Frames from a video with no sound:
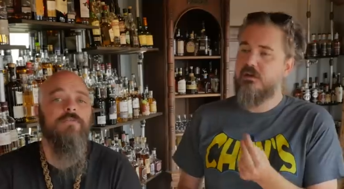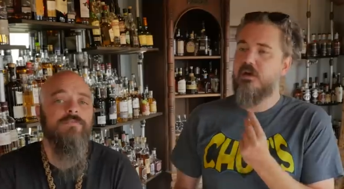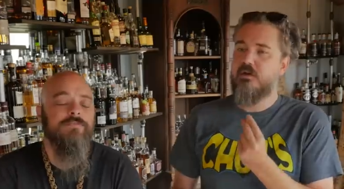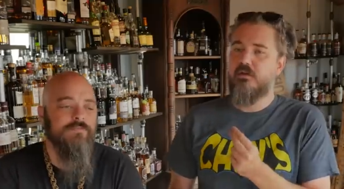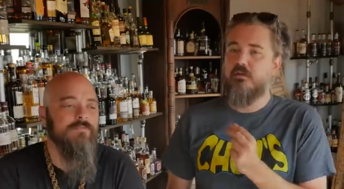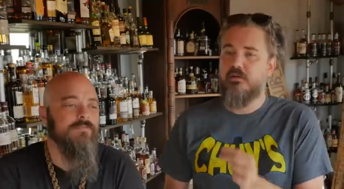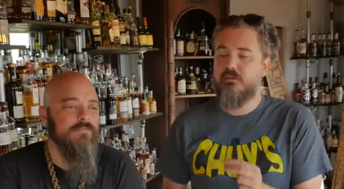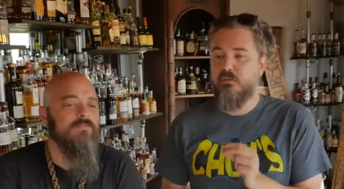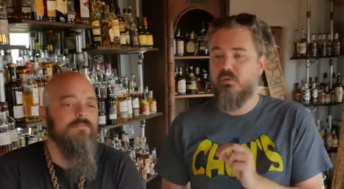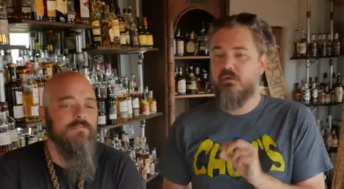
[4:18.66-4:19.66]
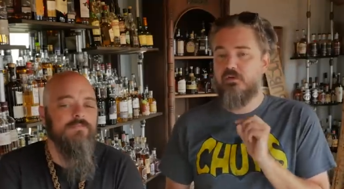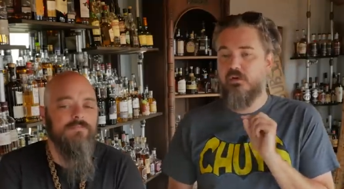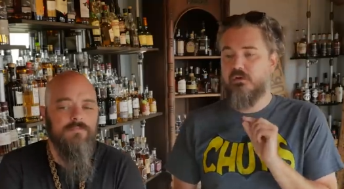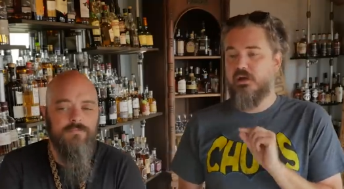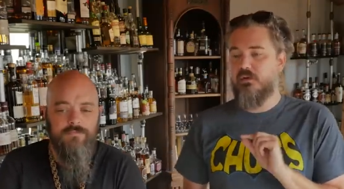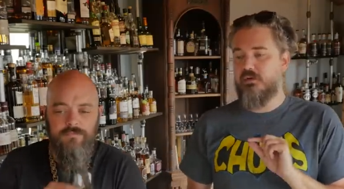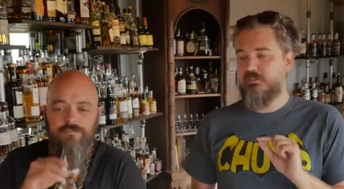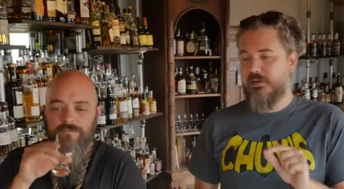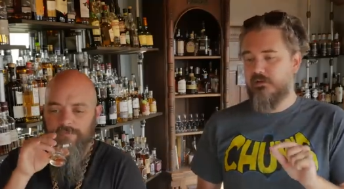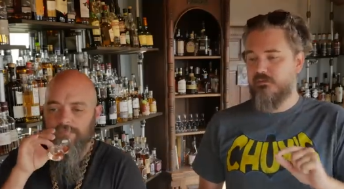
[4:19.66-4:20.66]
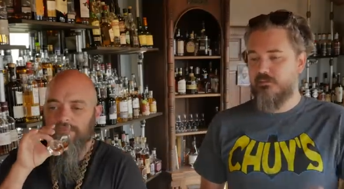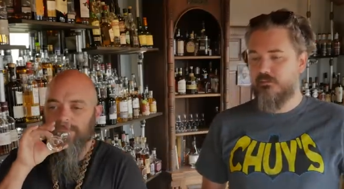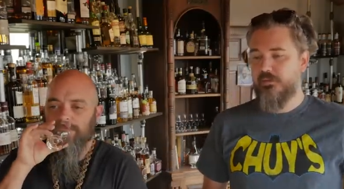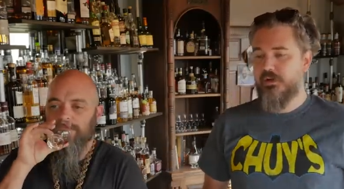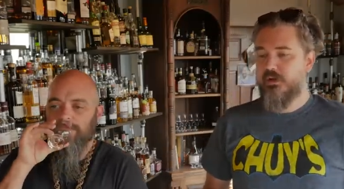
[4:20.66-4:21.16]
Speaker 1: Sweet note on this, more so than I would expect from